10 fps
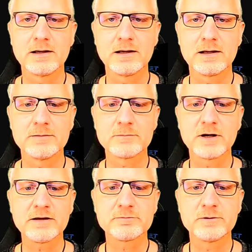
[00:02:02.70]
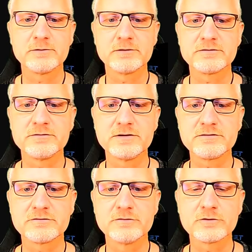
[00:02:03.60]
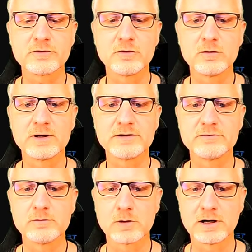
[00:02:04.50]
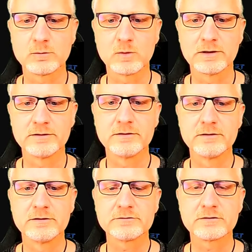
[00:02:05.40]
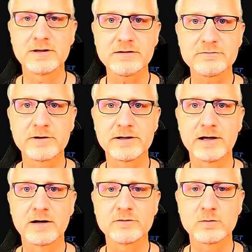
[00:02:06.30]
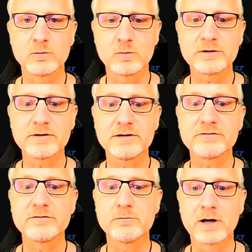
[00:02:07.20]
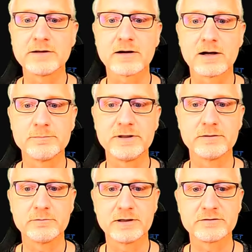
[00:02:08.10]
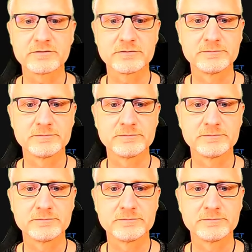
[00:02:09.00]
In my experience, this is not always the right one. So let's find out what is the right I P address.